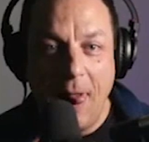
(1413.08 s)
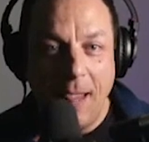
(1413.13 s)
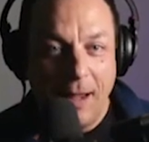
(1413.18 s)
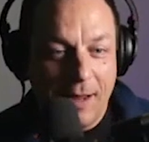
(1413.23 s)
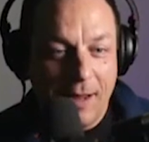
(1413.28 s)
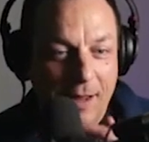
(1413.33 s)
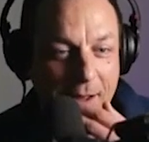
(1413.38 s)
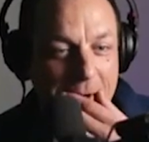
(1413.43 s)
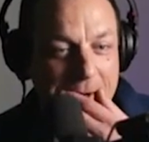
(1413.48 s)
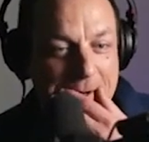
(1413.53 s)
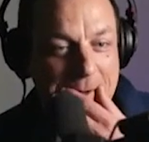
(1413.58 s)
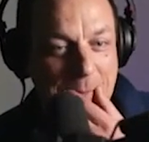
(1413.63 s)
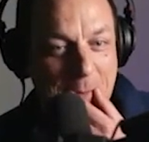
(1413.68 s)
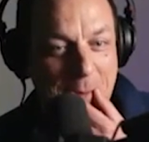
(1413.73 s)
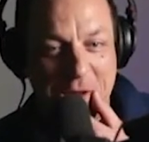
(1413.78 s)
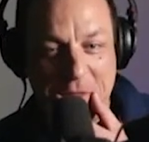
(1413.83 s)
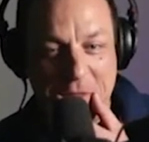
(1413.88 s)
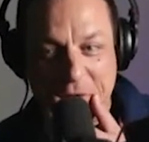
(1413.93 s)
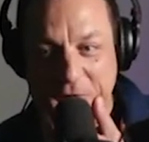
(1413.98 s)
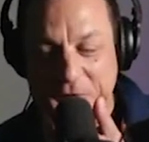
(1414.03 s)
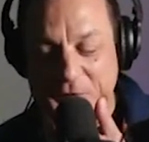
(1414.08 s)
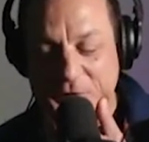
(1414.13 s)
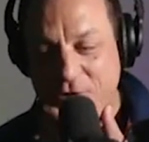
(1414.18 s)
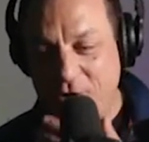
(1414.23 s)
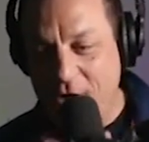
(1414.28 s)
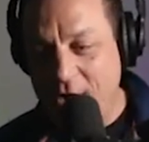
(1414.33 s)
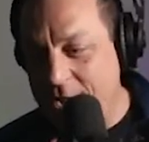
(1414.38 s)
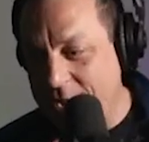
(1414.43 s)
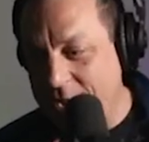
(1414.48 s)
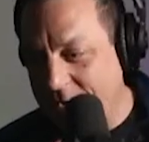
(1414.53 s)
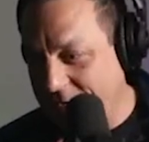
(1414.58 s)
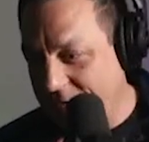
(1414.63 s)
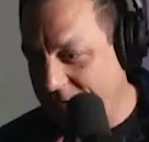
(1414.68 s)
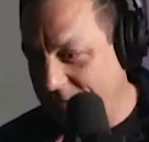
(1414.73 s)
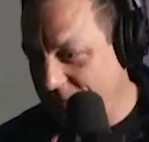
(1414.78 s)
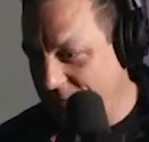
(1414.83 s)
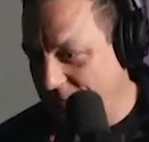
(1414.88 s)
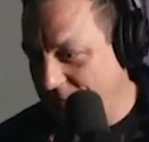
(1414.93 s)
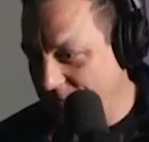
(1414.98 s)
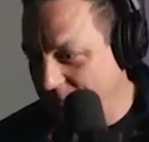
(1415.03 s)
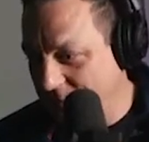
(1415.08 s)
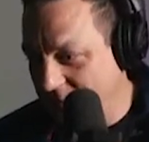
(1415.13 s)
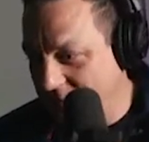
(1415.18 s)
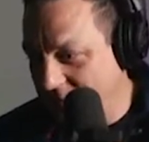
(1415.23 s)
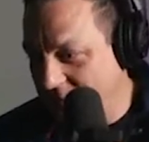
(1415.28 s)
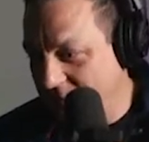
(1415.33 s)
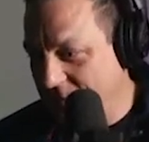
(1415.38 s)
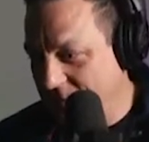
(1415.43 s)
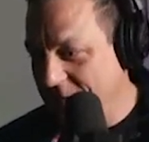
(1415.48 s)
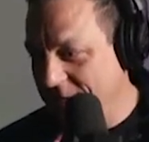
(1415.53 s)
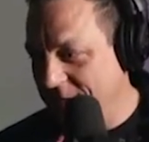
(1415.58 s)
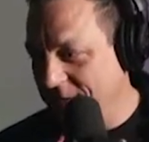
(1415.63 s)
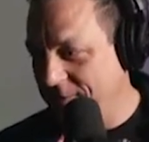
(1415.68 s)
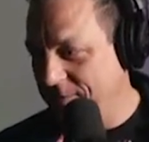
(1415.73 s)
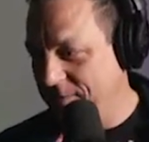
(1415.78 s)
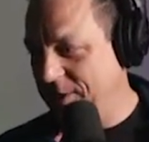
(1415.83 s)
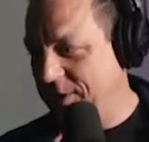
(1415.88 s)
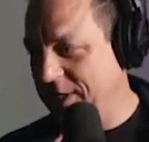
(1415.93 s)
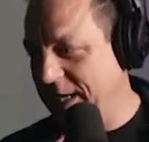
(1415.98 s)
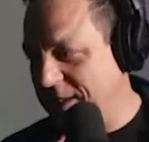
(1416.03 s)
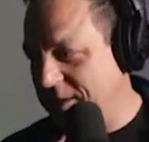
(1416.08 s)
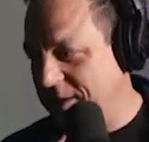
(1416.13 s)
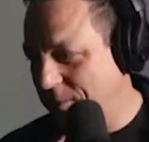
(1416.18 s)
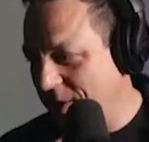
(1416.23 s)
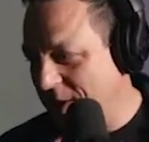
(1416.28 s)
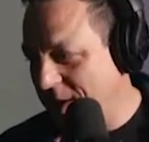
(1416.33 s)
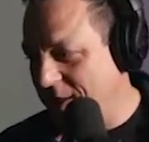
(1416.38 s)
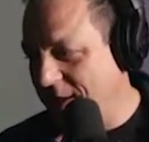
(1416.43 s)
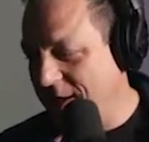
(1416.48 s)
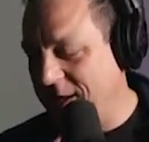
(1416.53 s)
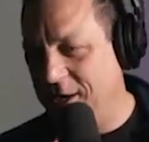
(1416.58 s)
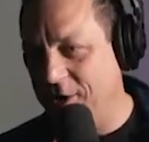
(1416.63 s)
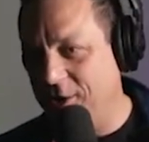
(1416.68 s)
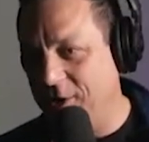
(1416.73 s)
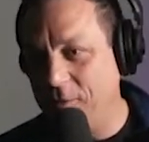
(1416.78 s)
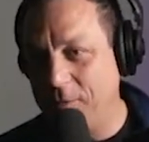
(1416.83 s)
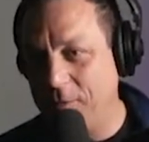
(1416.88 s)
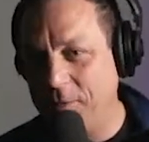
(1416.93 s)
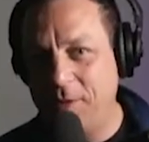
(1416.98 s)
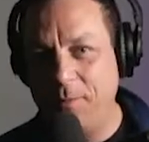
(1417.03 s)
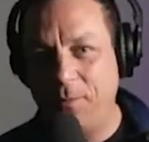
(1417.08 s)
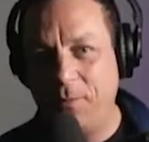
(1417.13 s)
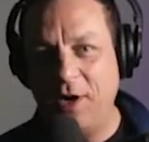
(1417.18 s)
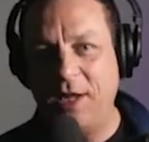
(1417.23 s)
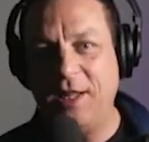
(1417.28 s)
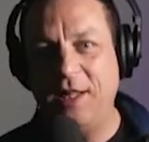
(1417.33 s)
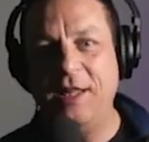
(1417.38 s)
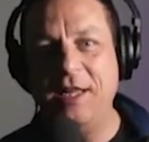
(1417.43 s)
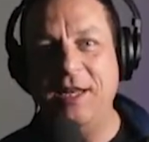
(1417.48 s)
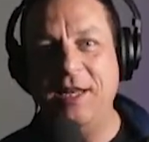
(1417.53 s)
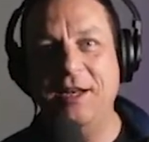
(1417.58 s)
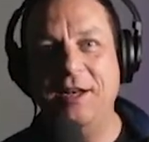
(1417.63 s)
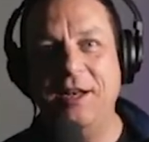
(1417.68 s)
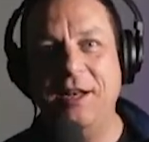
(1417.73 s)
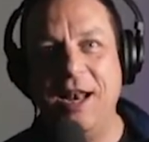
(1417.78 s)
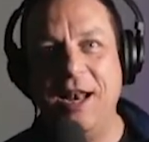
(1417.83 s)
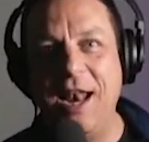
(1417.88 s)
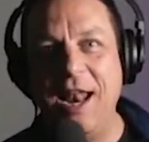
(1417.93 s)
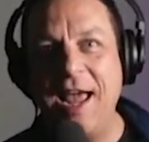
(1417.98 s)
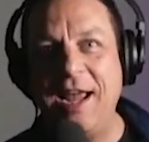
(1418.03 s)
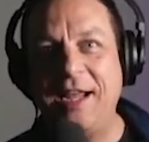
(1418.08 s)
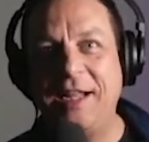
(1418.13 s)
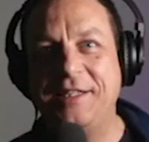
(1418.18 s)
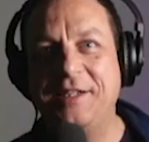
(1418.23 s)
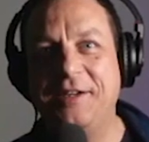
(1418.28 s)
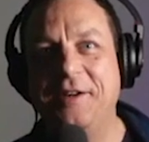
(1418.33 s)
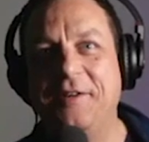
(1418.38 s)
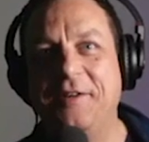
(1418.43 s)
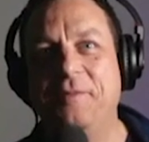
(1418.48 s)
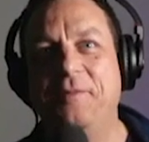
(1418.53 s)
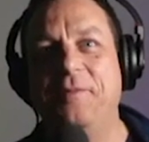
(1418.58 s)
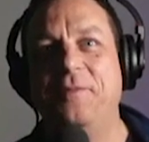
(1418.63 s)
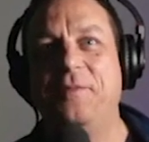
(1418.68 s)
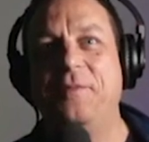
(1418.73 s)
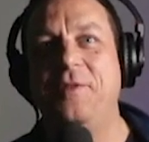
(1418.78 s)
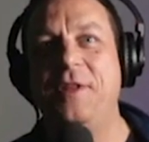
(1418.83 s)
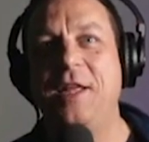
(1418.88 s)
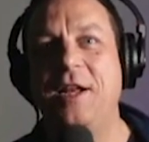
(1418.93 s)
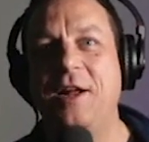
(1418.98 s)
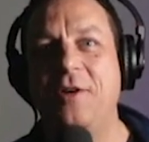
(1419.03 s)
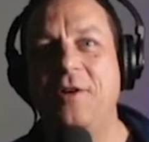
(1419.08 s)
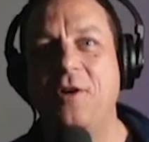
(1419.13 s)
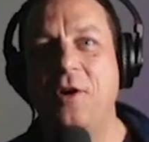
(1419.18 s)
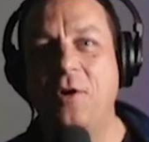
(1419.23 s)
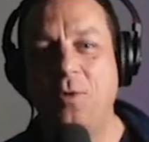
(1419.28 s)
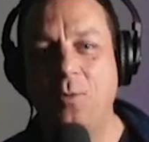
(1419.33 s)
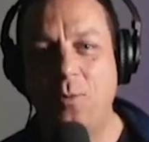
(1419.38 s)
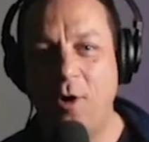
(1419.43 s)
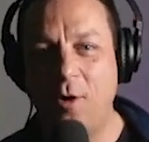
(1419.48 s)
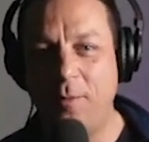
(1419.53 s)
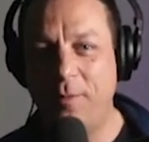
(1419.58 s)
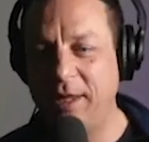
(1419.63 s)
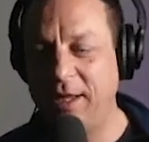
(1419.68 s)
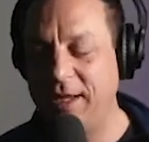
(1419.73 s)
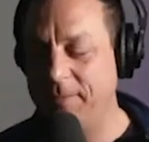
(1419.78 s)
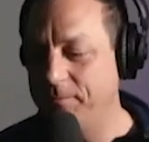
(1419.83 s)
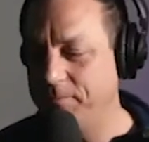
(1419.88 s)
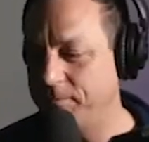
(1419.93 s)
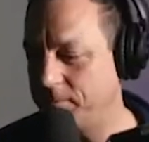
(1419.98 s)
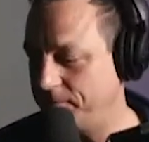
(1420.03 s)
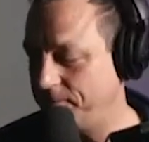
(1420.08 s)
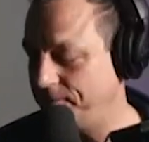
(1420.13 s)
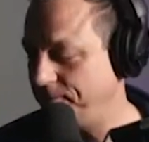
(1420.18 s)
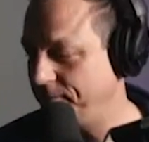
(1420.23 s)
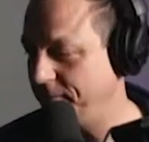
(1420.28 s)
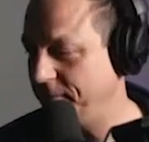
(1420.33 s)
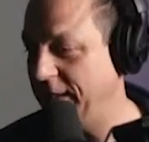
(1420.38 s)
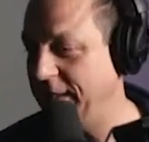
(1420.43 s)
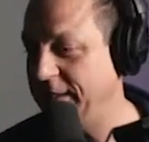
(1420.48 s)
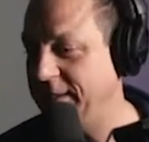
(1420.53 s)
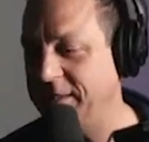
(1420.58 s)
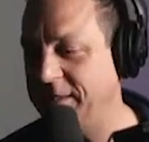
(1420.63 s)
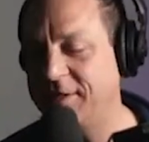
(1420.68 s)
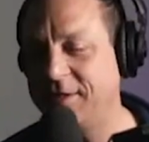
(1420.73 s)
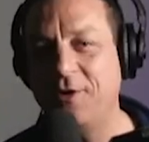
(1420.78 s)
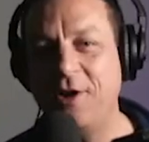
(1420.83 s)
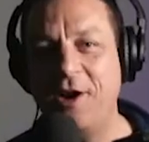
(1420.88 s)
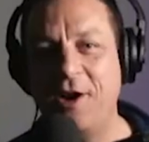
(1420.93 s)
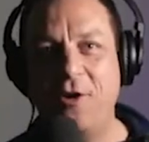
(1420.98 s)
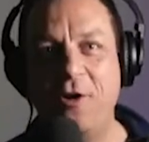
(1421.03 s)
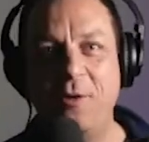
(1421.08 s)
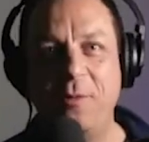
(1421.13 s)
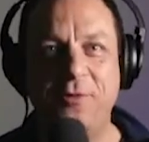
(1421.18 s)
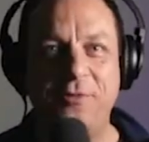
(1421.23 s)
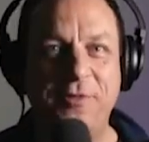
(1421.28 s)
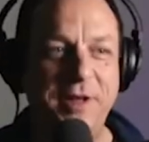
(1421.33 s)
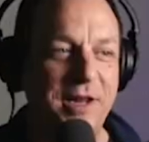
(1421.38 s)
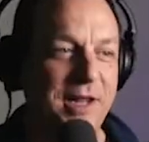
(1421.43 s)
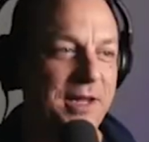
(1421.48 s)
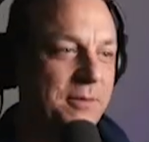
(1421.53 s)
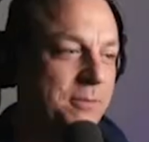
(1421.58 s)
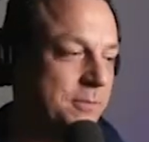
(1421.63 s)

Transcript: your mouth goes dry and your chest breathing and you're all prickly and your legs are, you know, all wobbly. It's quite a horrible feeling.